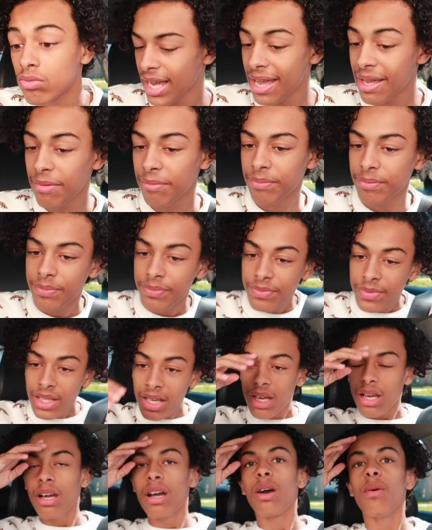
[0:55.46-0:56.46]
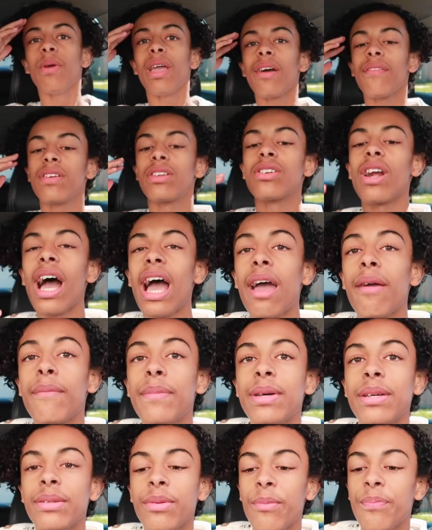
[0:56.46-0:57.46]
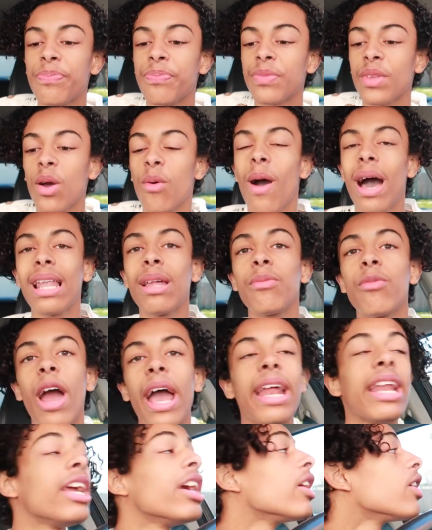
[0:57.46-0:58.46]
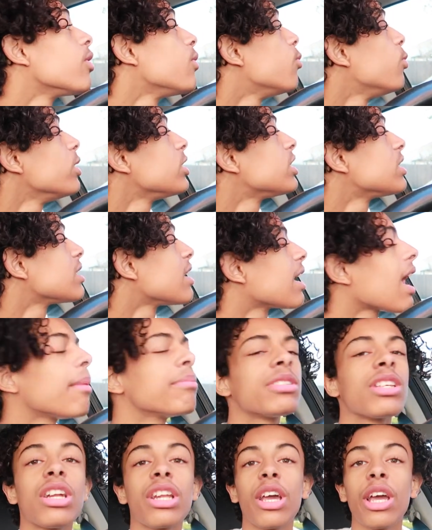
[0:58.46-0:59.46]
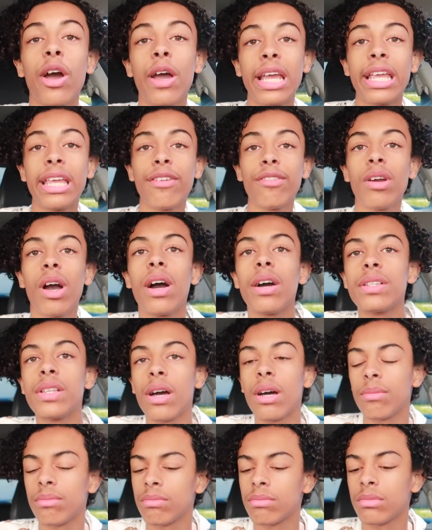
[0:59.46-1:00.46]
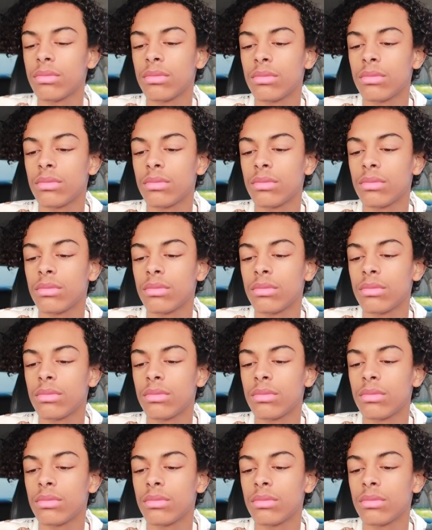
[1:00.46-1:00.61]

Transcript: Okay? Starting we have a drive, but while I'm right here, we're just gonna I'm just gonna go ahead and give y'all a north on